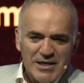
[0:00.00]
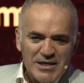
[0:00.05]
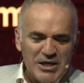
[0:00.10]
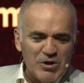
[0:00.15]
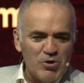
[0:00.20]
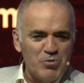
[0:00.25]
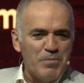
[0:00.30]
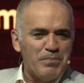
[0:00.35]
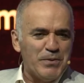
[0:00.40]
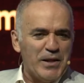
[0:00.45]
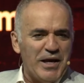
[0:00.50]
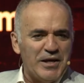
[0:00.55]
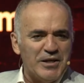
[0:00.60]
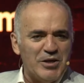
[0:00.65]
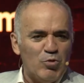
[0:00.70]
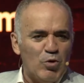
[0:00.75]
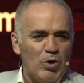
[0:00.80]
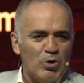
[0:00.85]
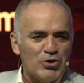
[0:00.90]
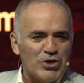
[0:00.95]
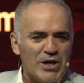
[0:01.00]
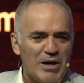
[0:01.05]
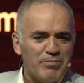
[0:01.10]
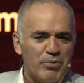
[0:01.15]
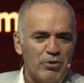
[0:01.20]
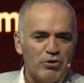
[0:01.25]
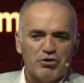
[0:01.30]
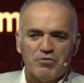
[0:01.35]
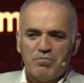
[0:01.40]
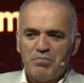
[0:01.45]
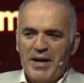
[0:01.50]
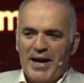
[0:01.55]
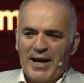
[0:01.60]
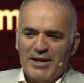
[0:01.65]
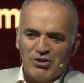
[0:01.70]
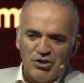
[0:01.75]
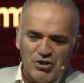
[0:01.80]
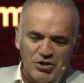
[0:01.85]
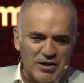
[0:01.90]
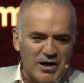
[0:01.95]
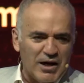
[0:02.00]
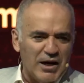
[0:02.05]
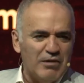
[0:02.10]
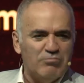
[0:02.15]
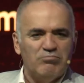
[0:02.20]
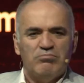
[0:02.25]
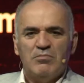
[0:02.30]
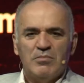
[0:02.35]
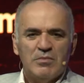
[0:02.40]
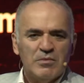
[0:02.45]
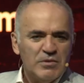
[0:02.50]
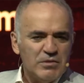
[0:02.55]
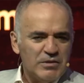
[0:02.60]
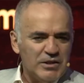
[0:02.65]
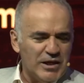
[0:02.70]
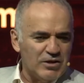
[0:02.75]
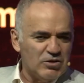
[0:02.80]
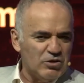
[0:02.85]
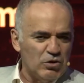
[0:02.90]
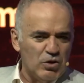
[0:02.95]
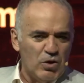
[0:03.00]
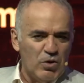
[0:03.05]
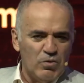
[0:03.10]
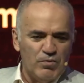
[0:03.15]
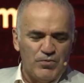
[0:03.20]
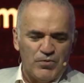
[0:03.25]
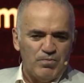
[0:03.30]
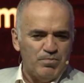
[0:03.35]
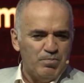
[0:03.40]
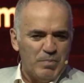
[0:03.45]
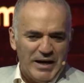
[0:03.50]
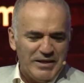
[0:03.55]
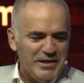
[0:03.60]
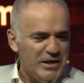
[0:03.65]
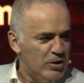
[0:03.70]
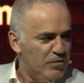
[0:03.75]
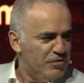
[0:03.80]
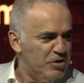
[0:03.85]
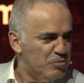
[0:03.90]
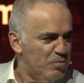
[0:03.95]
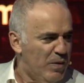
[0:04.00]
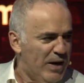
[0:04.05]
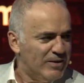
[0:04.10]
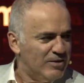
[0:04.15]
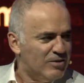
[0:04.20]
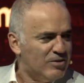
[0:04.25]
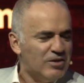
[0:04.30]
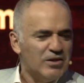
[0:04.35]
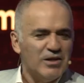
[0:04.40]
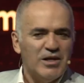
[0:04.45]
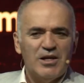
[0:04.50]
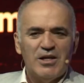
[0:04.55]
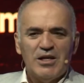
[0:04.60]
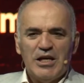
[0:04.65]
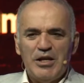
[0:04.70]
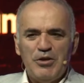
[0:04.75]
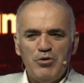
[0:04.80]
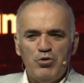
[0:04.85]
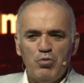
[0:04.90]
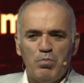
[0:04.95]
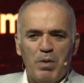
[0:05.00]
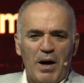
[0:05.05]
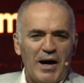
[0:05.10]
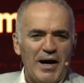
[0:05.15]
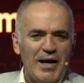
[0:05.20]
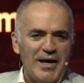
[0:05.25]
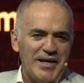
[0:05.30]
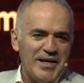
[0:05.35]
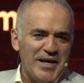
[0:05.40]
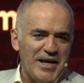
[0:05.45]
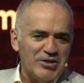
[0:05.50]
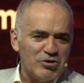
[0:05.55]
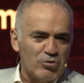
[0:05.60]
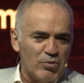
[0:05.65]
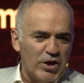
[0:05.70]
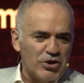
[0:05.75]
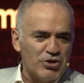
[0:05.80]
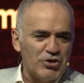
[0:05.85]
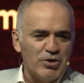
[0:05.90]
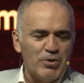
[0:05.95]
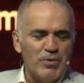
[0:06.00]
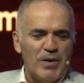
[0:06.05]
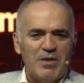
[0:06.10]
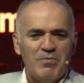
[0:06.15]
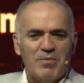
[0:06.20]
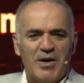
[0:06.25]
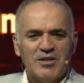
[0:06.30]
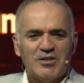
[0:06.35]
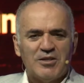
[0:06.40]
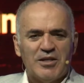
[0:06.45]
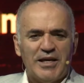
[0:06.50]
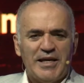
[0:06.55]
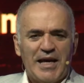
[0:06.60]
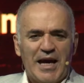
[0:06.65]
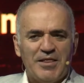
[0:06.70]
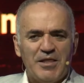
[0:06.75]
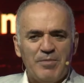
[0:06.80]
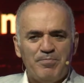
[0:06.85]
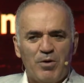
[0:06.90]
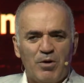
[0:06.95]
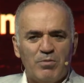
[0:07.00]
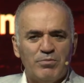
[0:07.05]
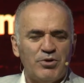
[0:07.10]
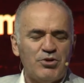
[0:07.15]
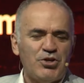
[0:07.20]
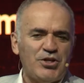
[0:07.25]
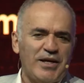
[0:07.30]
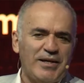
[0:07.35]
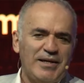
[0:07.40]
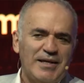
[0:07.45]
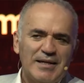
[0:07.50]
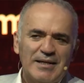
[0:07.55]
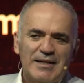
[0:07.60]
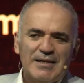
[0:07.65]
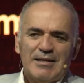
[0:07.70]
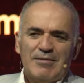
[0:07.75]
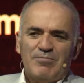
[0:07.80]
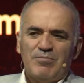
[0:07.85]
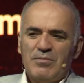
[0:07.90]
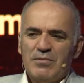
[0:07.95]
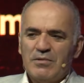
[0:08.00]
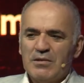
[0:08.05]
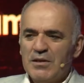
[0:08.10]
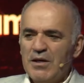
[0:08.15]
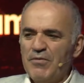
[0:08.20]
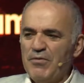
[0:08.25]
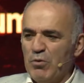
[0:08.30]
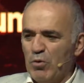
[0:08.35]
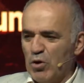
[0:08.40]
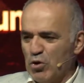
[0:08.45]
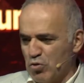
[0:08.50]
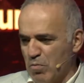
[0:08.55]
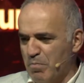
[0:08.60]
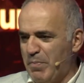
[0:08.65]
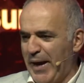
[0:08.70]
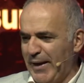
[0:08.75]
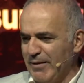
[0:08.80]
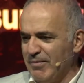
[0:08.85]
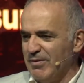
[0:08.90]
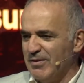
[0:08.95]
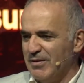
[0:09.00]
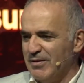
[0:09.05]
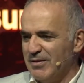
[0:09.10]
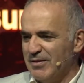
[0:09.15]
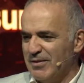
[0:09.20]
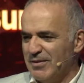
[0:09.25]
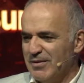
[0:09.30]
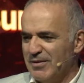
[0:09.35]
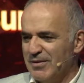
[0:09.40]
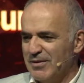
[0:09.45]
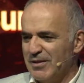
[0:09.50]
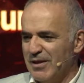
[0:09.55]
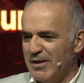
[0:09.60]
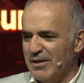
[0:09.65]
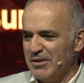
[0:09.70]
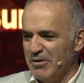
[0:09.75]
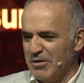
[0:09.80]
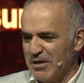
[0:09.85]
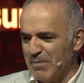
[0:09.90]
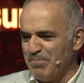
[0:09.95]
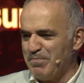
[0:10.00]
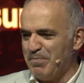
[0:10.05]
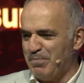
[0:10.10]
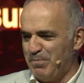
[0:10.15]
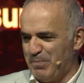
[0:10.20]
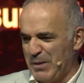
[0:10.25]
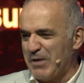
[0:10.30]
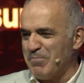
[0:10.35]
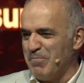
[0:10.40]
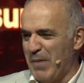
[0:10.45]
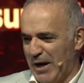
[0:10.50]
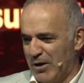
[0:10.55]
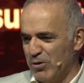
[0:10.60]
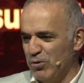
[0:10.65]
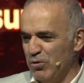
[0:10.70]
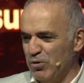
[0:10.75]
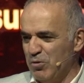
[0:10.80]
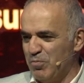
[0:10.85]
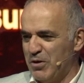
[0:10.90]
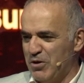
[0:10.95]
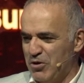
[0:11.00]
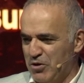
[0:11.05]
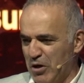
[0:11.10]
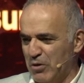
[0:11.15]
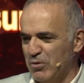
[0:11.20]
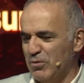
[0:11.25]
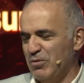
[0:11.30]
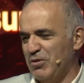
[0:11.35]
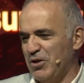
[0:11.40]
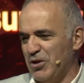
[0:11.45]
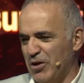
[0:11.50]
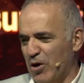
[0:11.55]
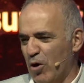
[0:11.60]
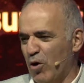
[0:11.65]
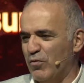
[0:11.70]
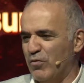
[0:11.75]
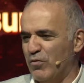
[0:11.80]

will be playing the World Championship match just, you know, by the end of this month in Dubai against Russian Grandmaster Jan Nepomniachtchi. If you want to bet, you can pick Magnus, but don't, you know,